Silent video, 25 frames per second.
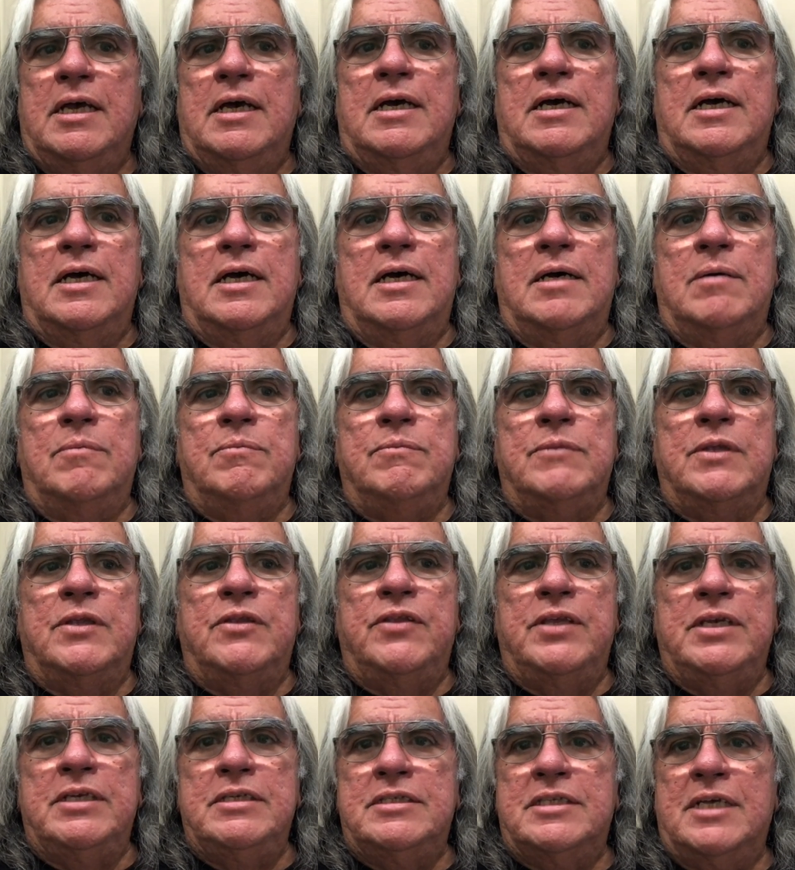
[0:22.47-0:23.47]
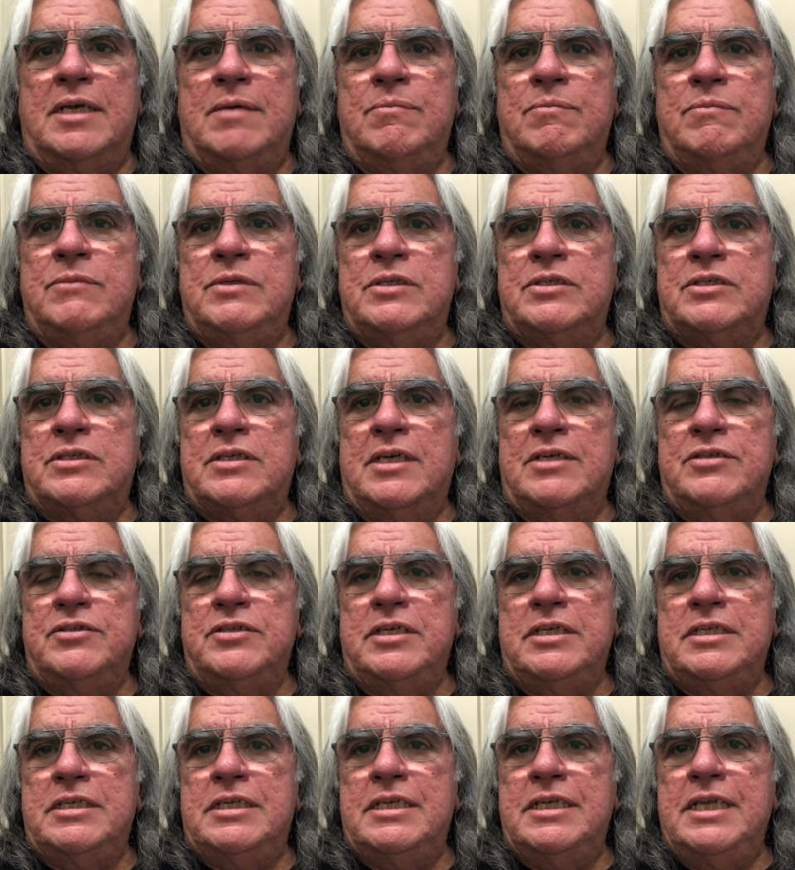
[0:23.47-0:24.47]
The things I'm
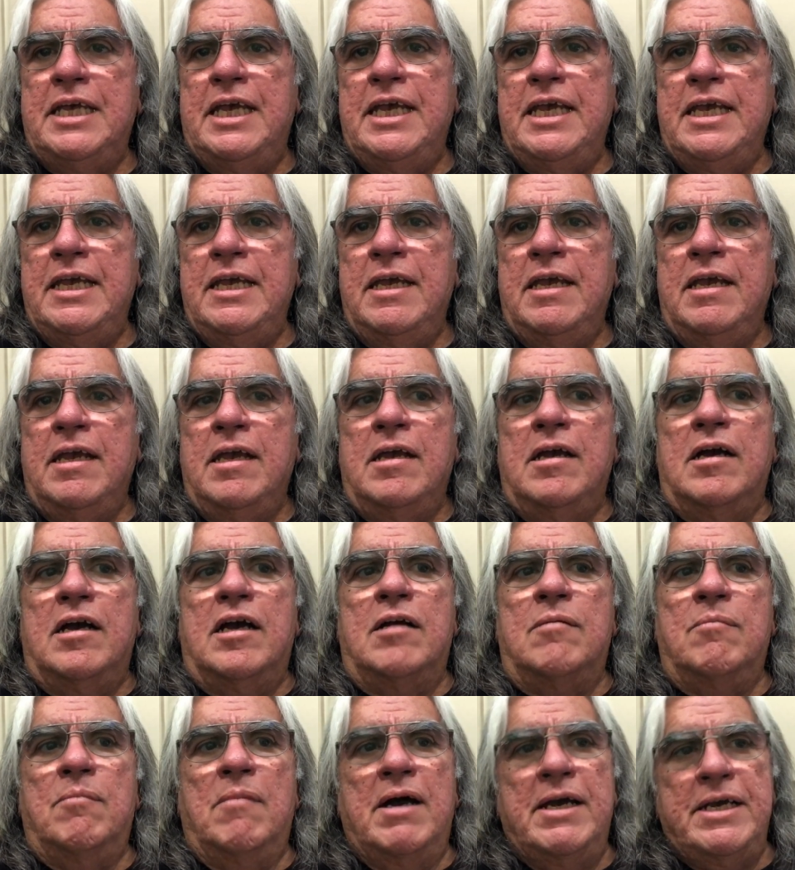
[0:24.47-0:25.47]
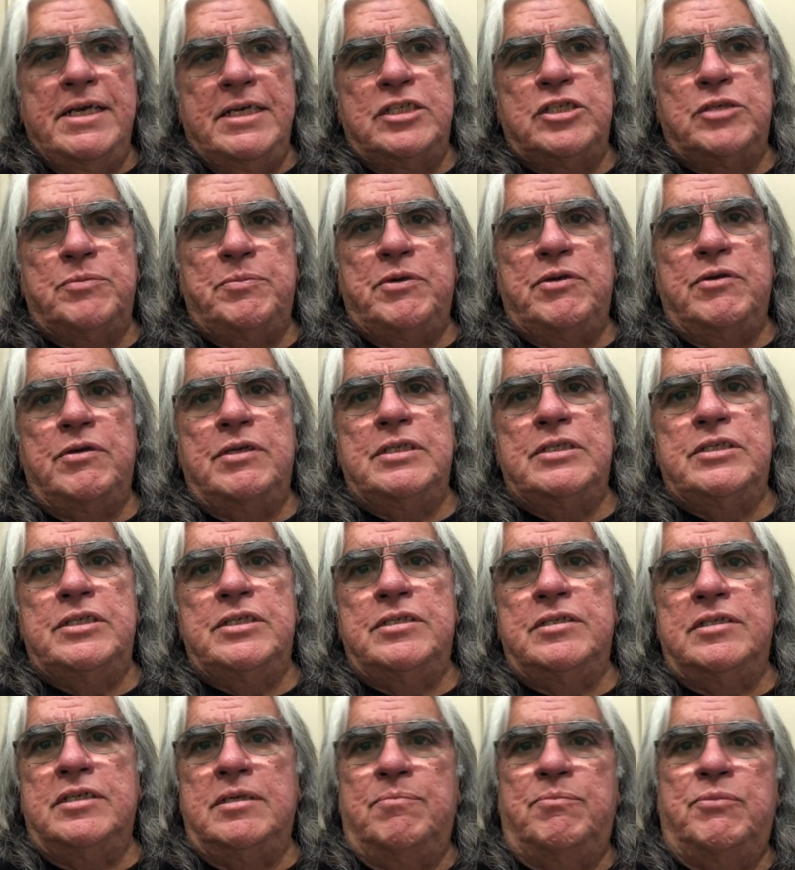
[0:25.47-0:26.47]
discussing today are my
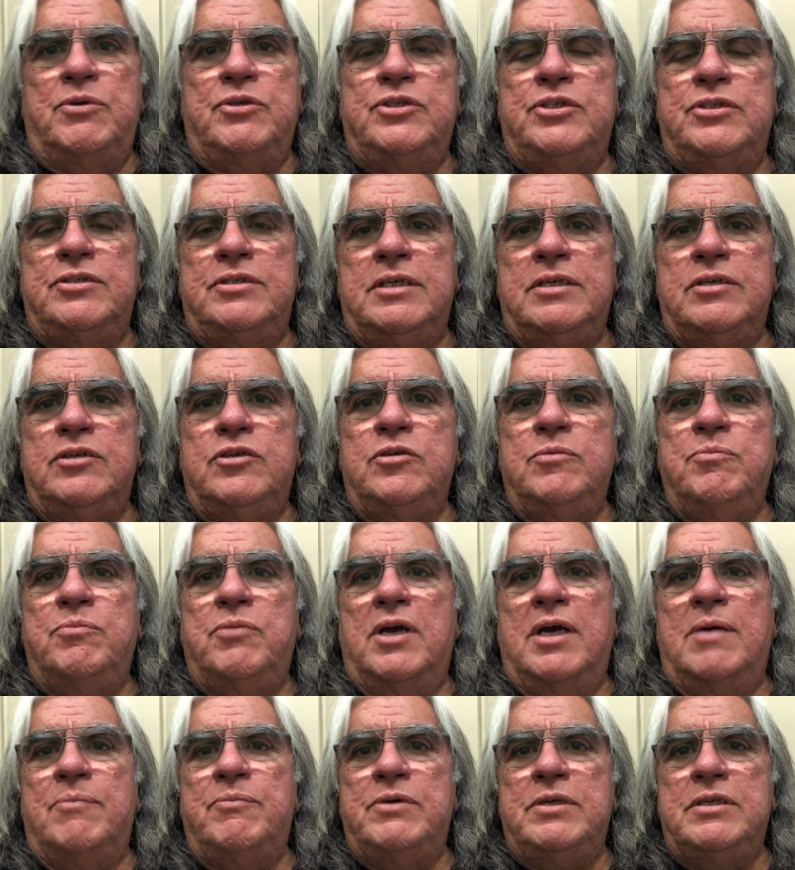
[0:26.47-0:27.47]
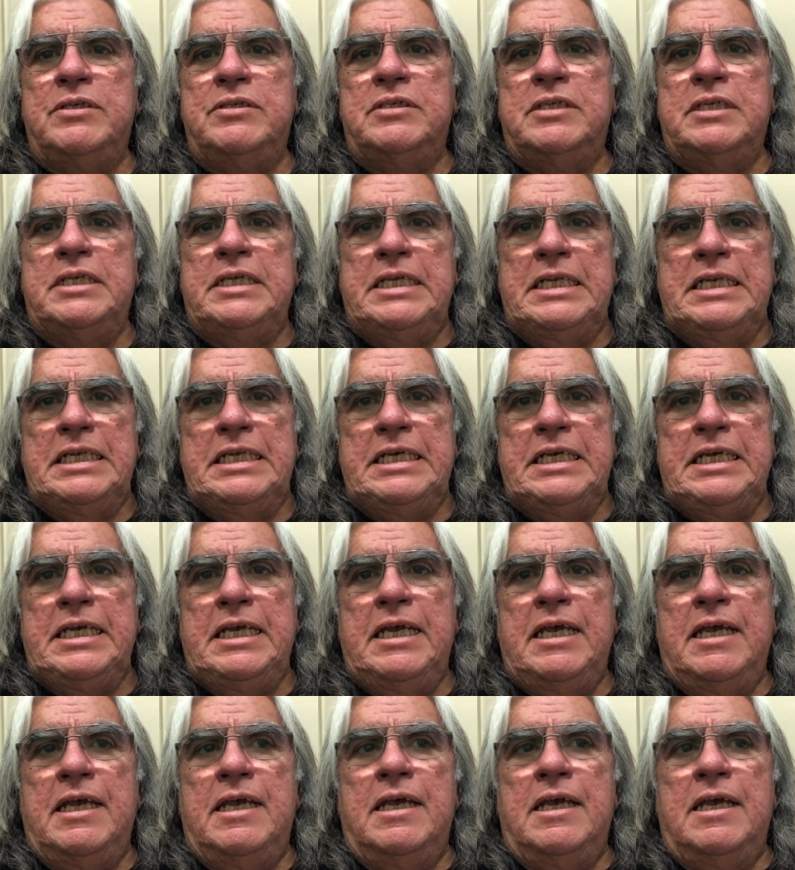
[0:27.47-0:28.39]
experiences in purchasing 2 properties in Italy.